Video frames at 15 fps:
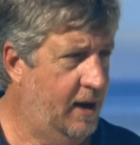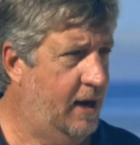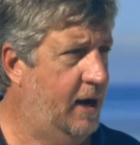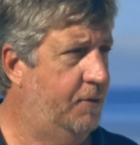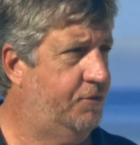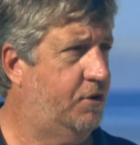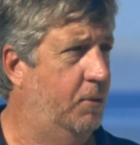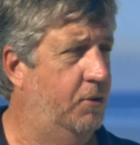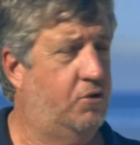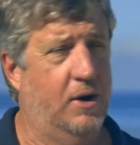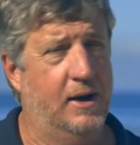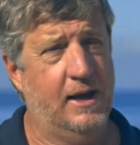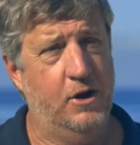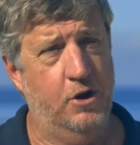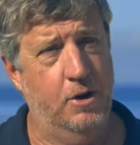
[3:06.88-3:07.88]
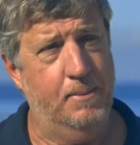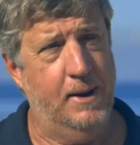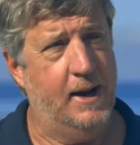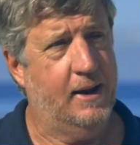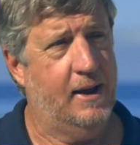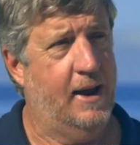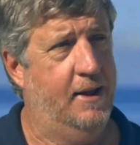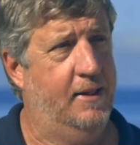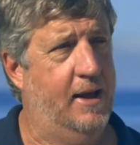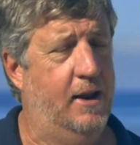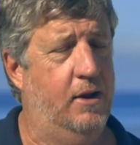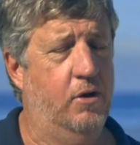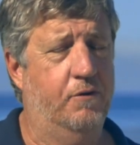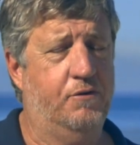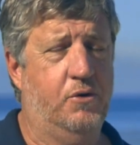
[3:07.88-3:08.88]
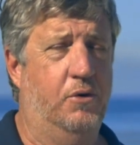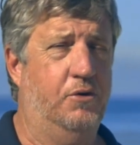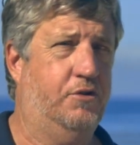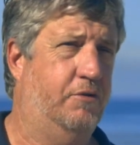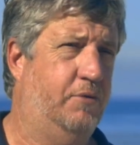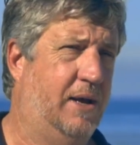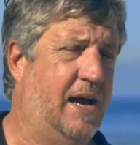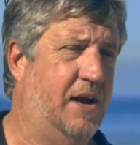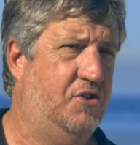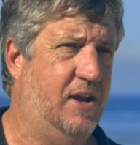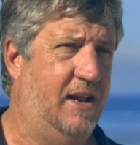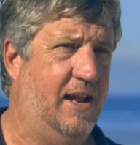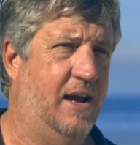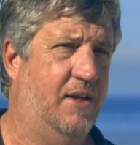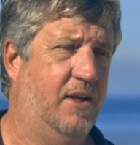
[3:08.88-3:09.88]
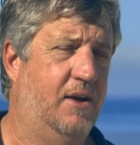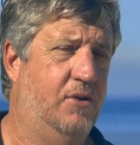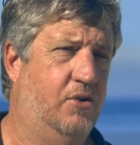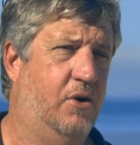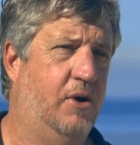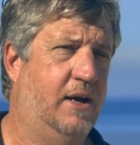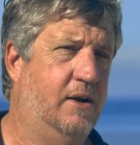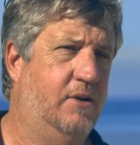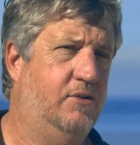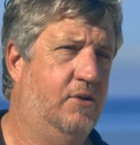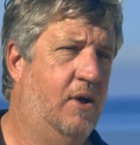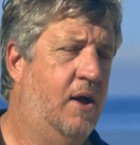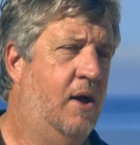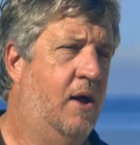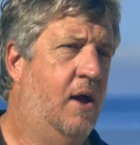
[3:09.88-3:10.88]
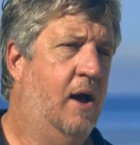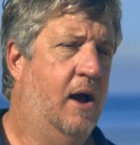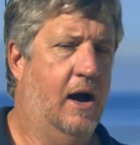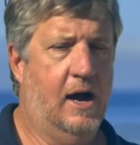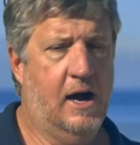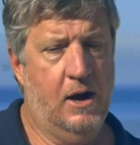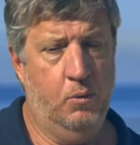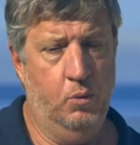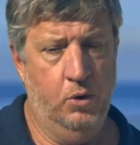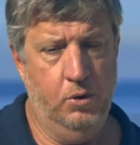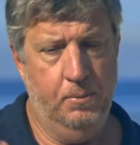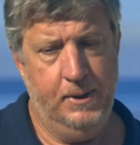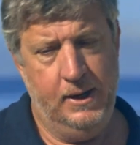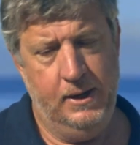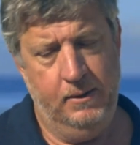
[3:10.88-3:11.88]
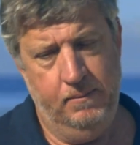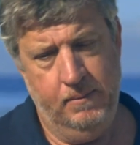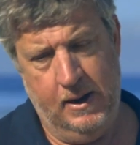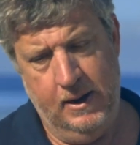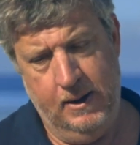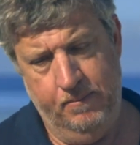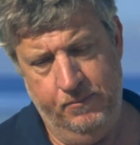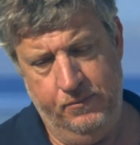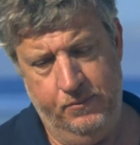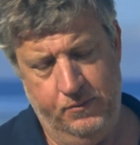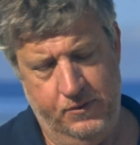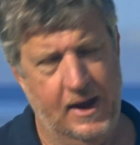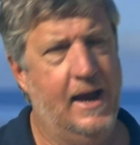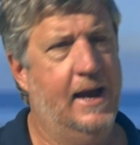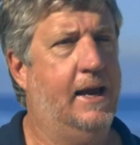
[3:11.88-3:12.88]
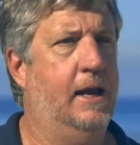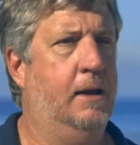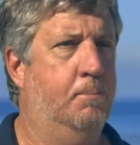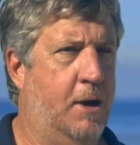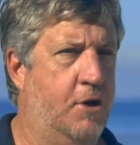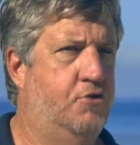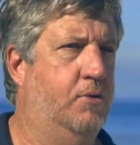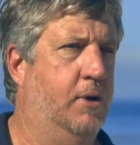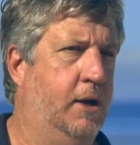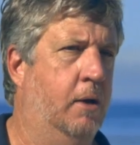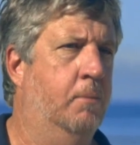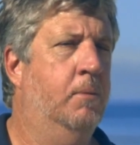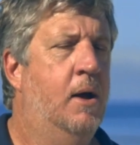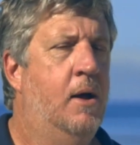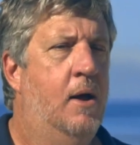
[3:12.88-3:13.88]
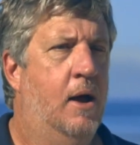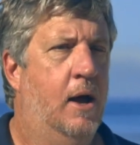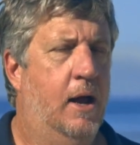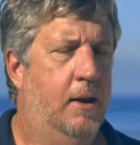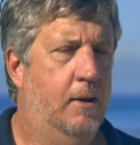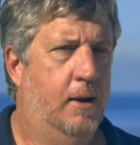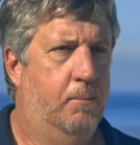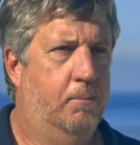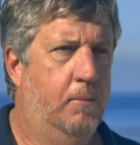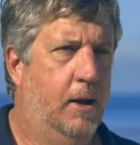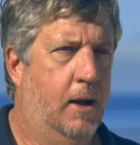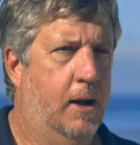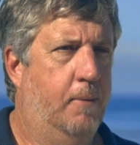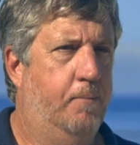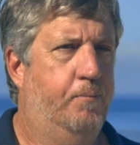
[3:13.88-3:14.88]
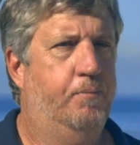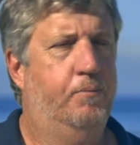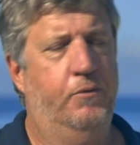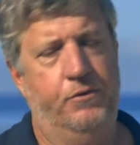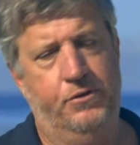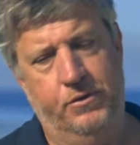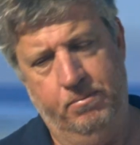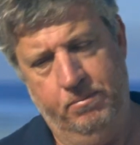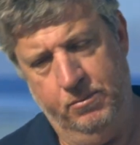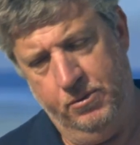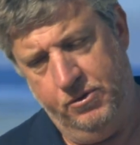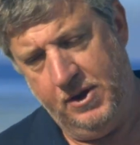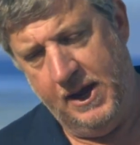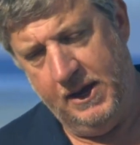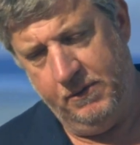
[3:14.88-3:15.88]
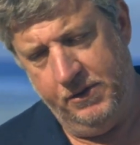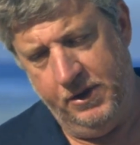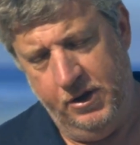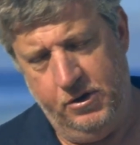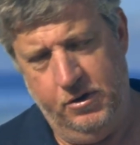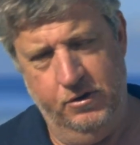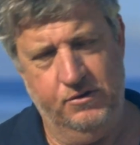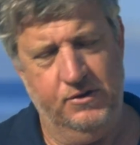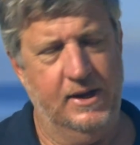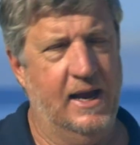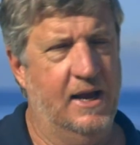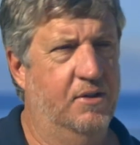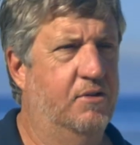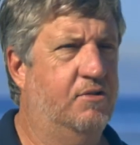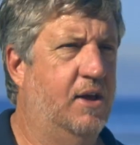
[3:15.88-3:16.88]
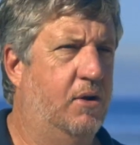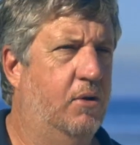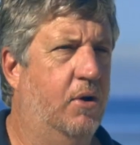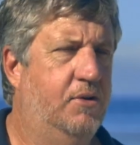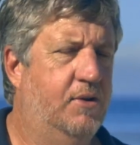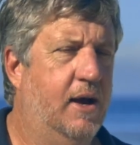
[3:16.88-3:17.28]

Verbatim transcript: Um, so we're trying to get her back. And then, of course, if we catch any other tigers, uh, we'll be um, tagging, measuring them, and um, with, we'll tag with the acoustic and the satellite